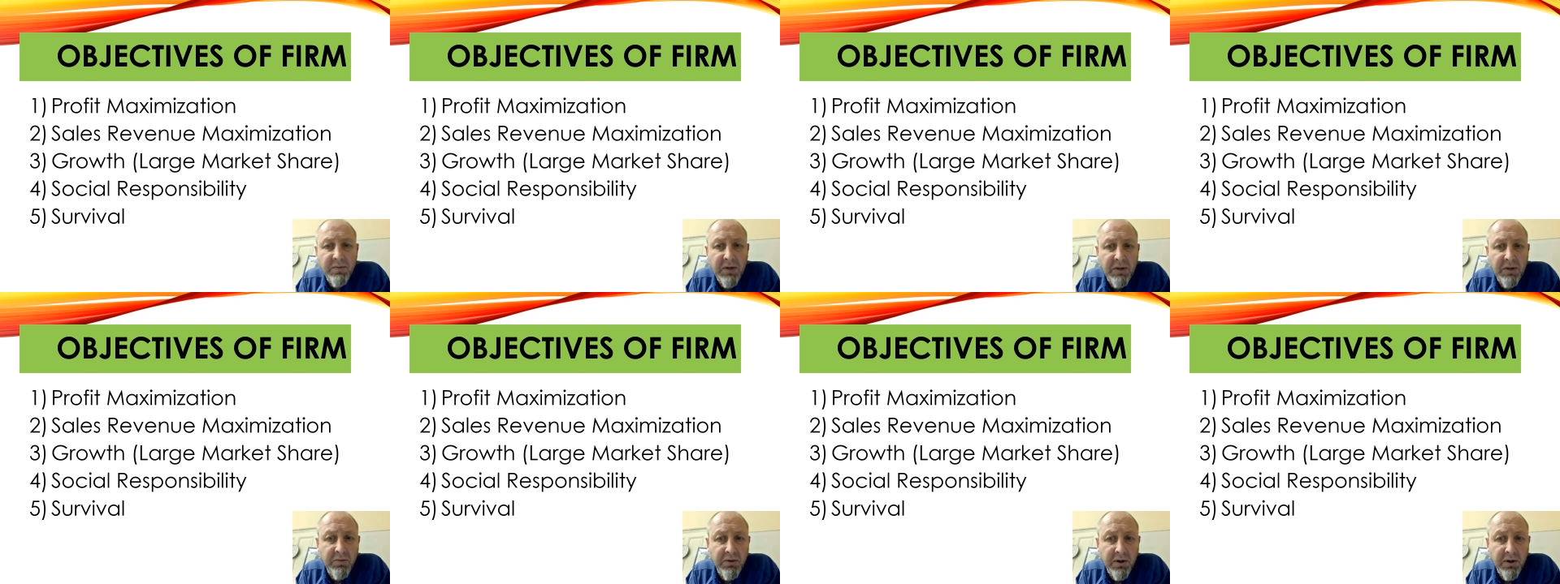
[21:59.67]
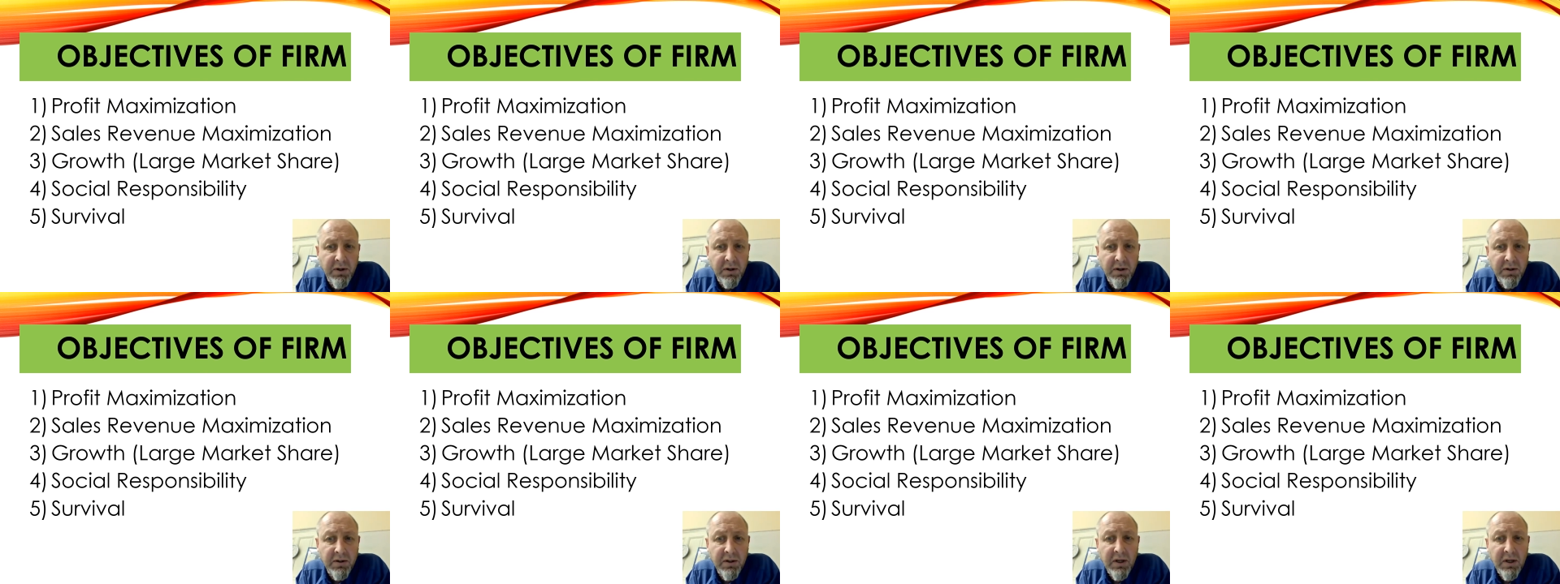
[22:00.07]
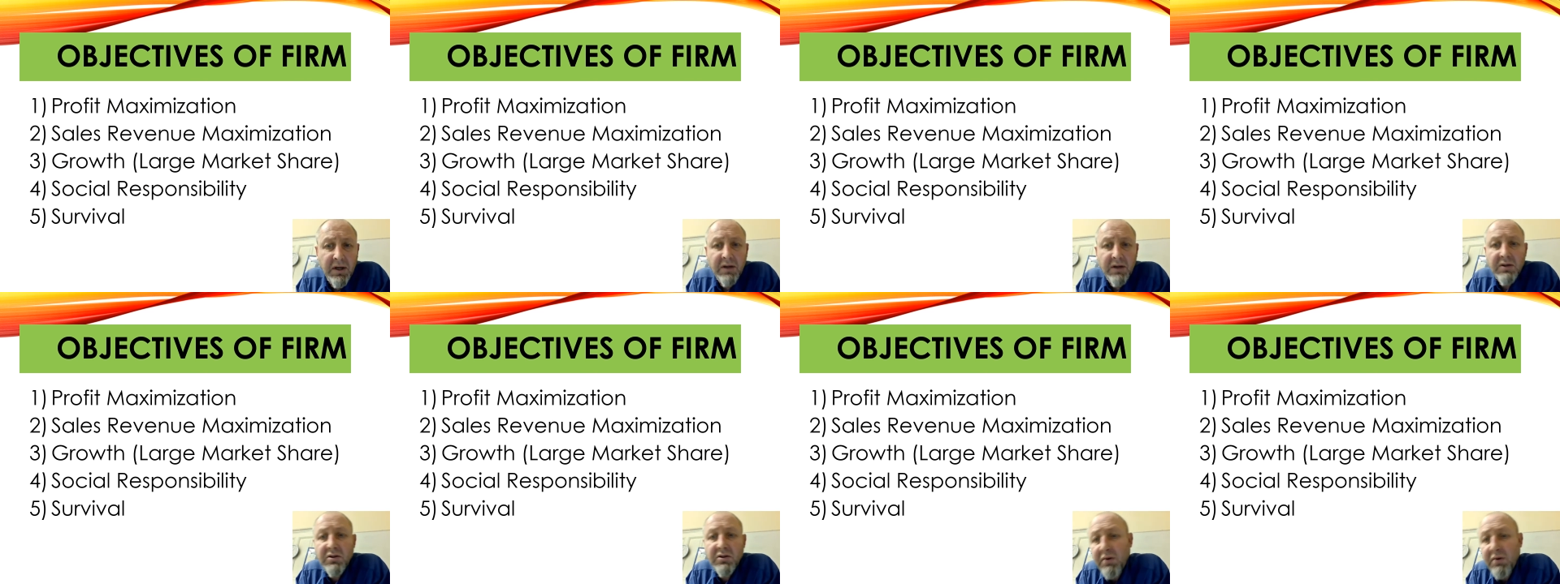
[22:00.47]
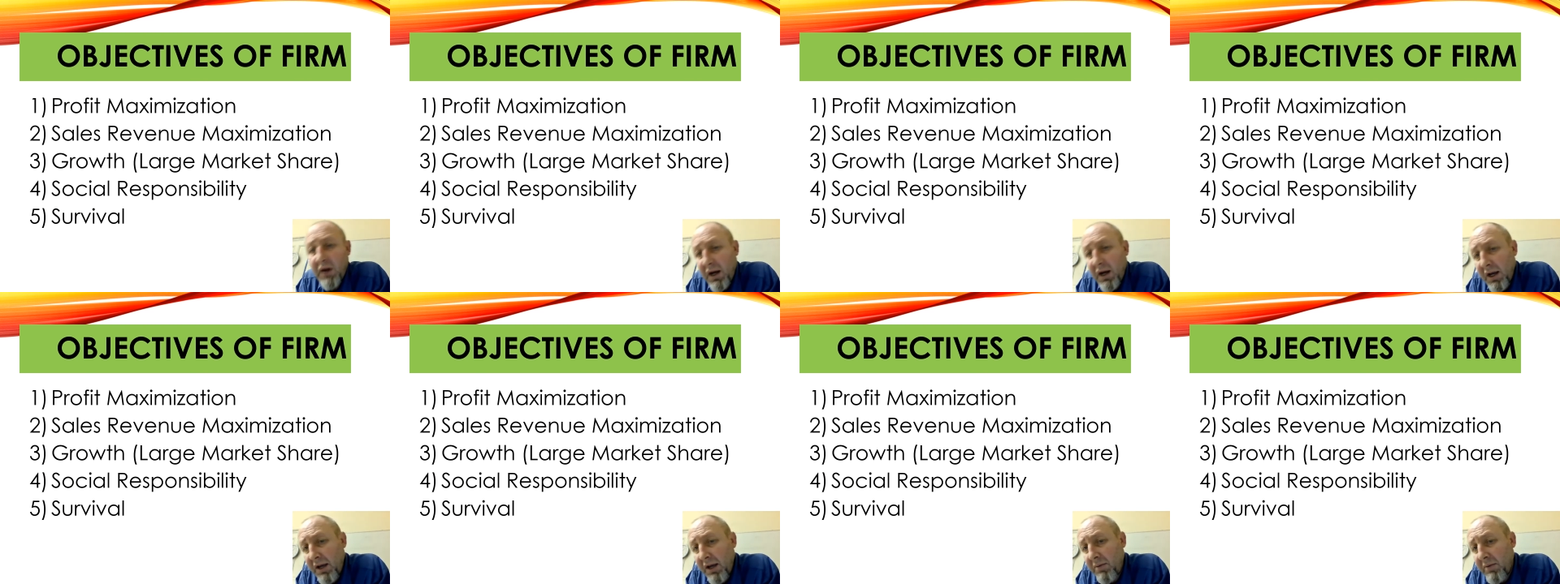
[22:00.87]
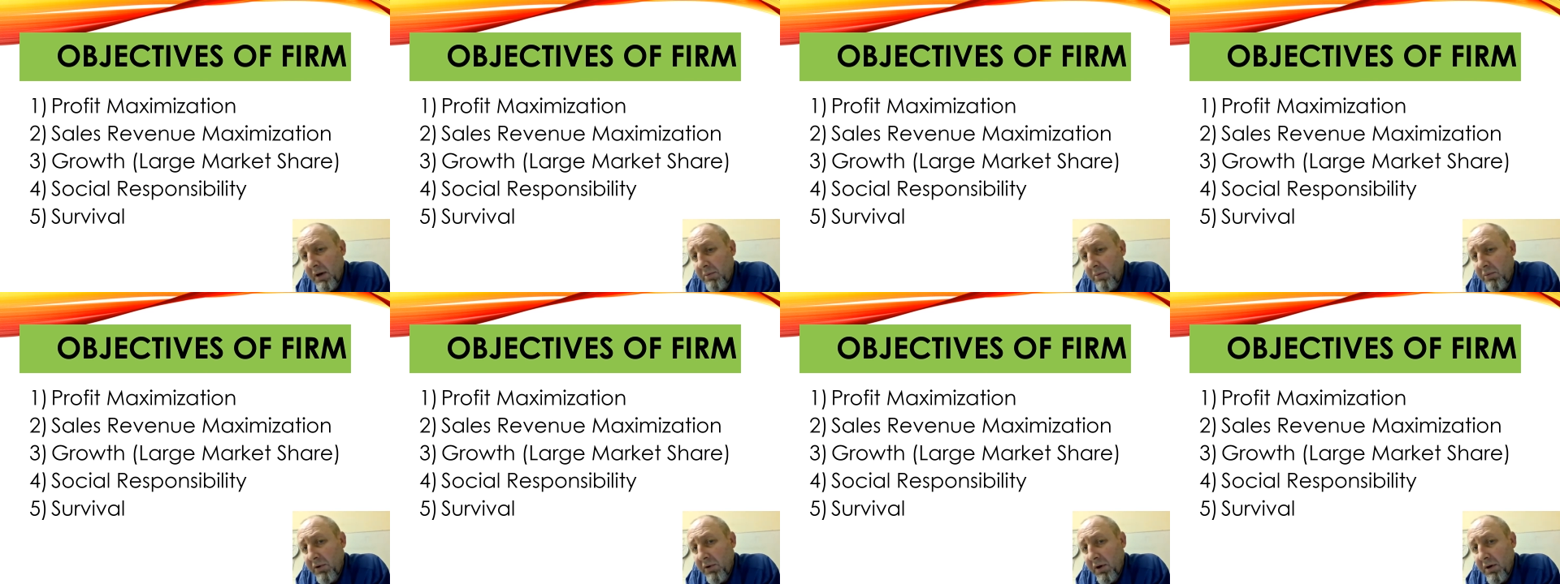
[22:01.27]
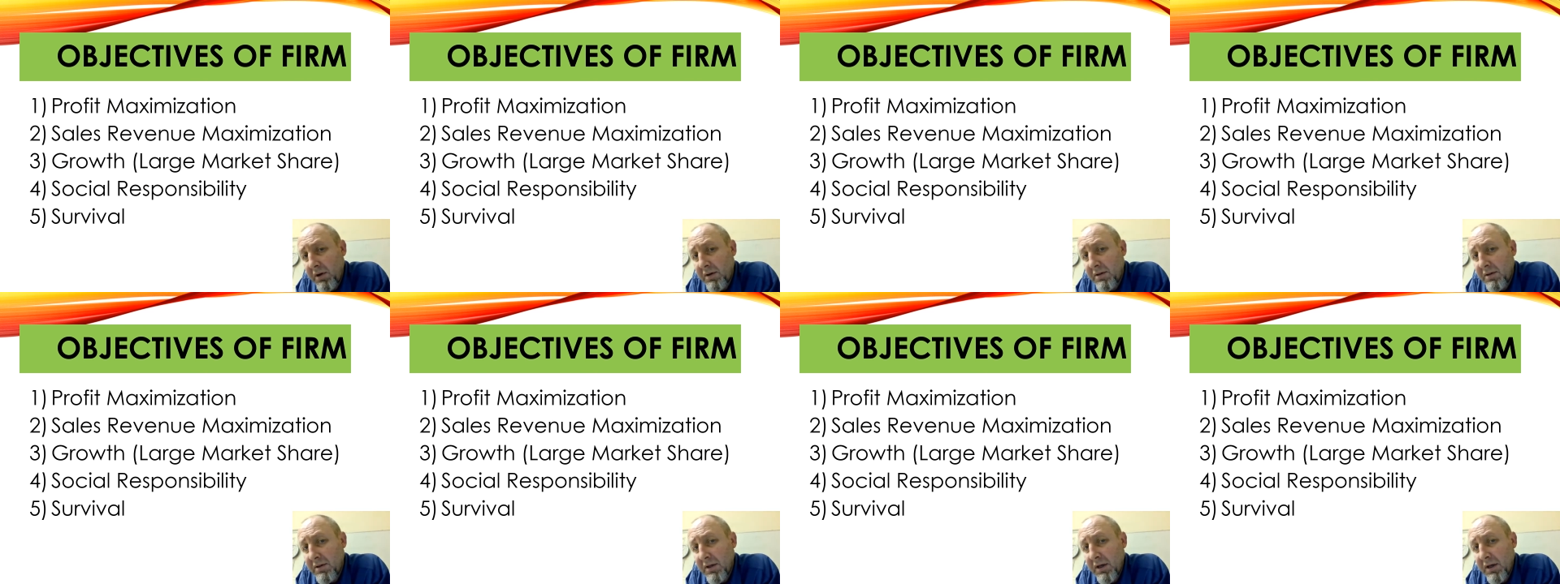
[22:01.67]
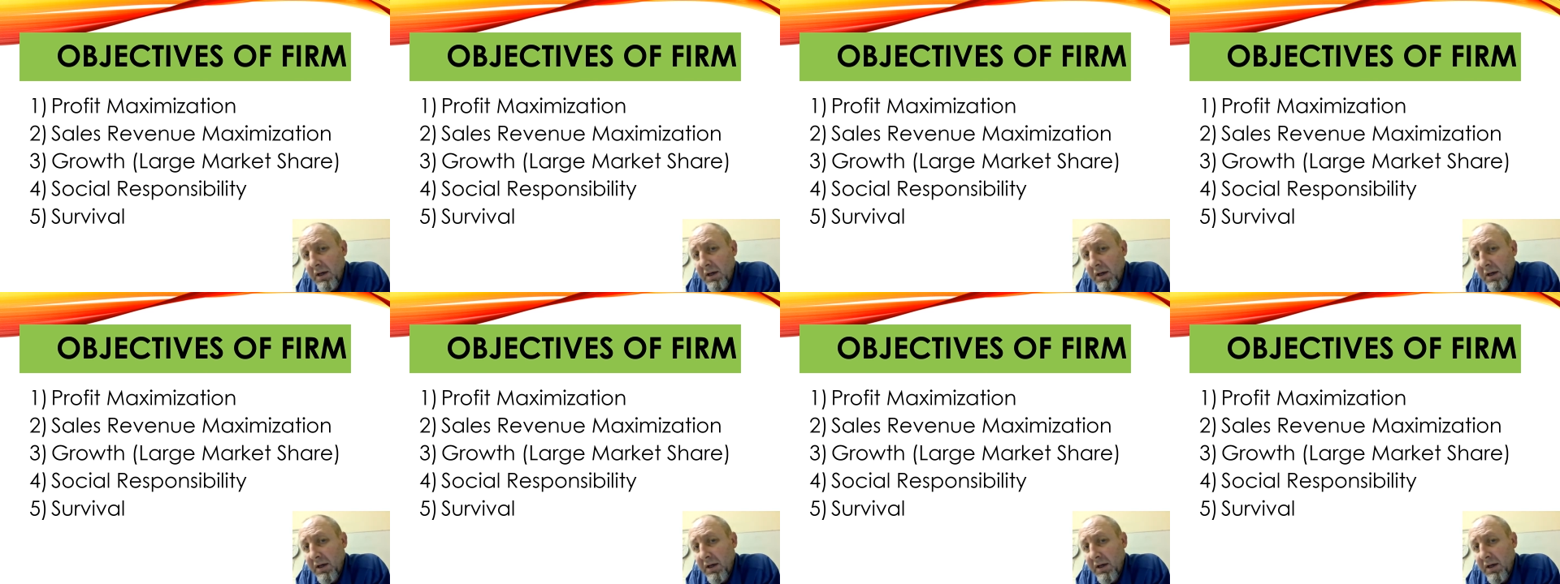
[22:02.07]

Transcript: my product, try my product,